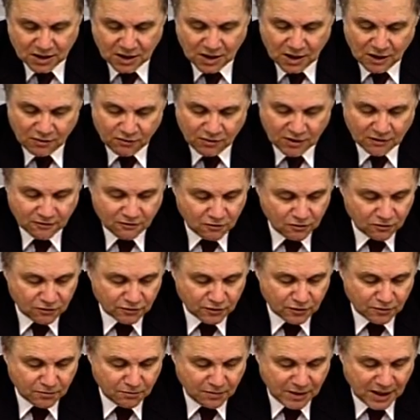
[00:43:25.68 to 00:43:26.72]
we have called
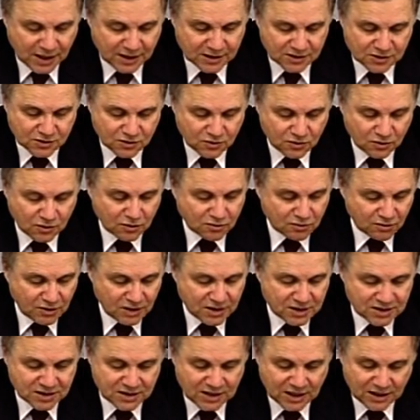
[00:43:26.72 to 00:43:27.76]
on banks to
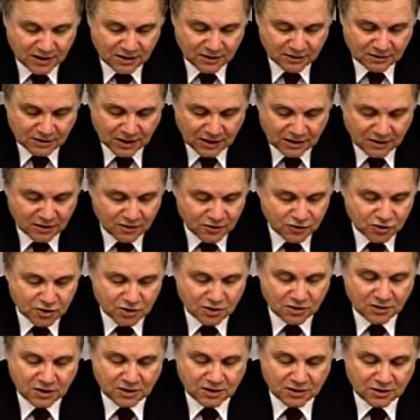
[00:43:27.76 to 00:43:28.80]
increase their internally
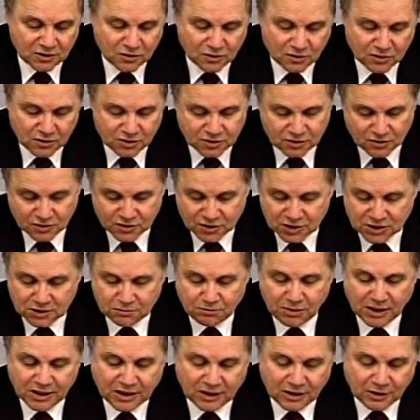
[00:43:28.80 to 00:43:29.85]
generated resources
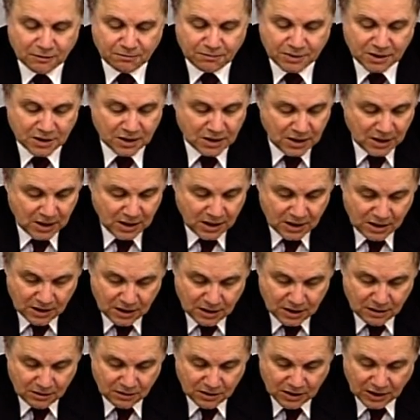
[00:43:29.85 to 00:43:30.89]
by
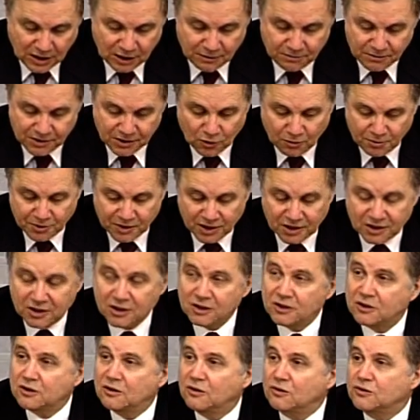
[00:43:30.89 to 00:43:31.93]
curbing operating
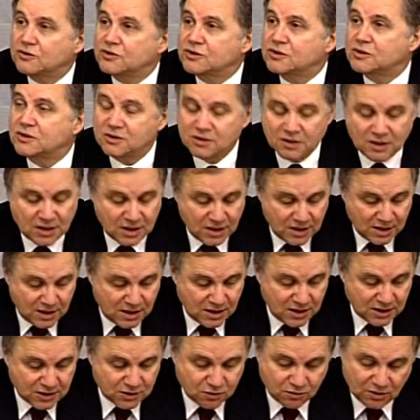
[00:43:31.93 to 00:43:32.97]
costs,
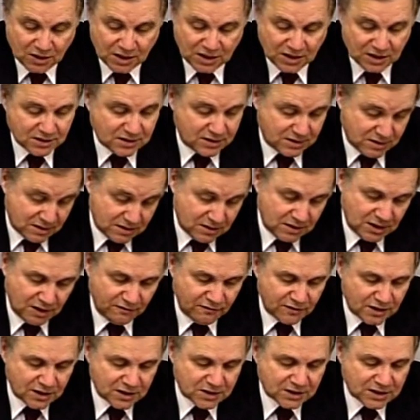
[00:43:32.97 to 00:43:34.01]
as well as
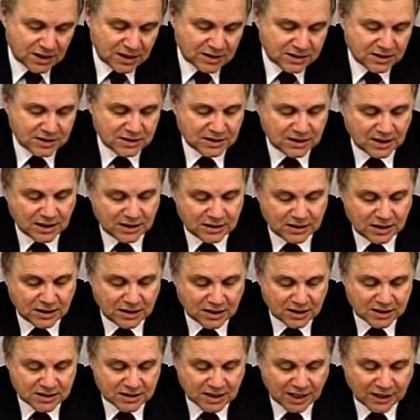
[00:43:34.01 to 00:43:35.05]
dividends, as I said, and
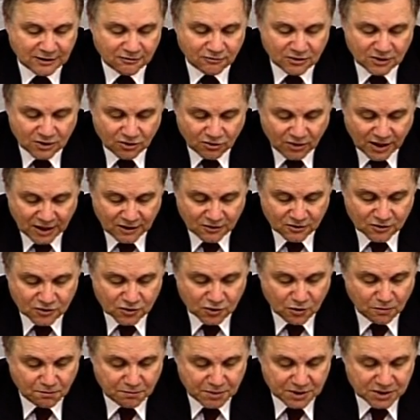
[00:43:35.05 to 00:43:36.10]
executing directors'
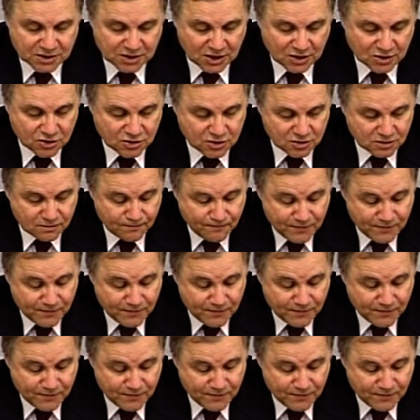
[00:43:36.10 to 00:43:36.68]
compensation.